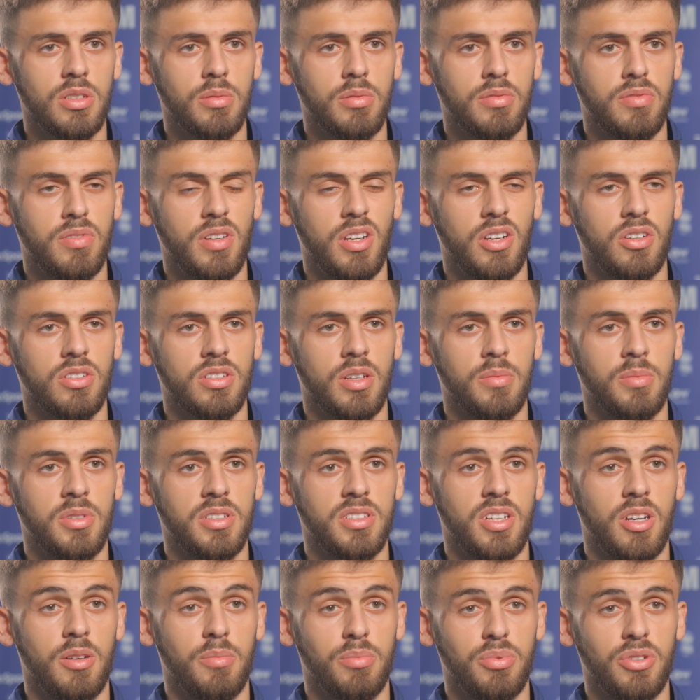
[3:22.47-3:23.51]
to be fair, because I
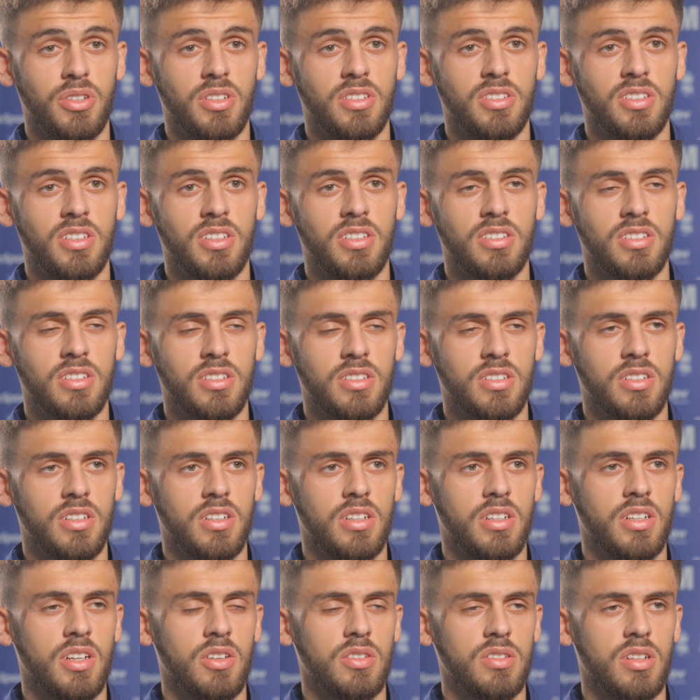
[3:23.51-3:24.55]
missed out on pre-season,
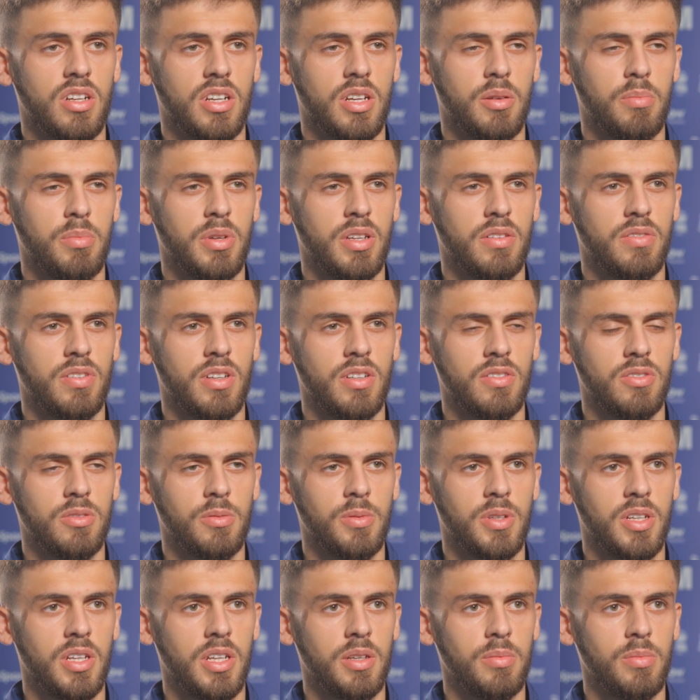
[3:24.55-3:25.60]
and that was like a big thing for
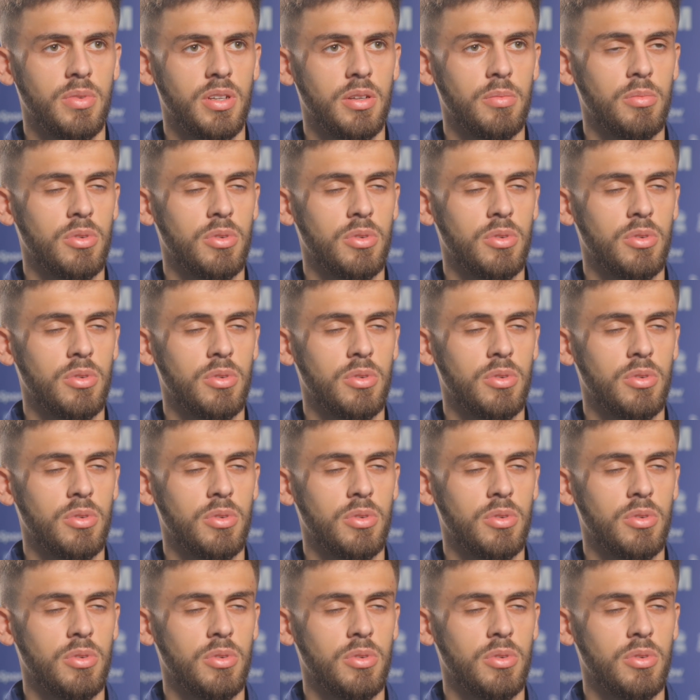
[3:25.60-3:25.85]
me, it hit me.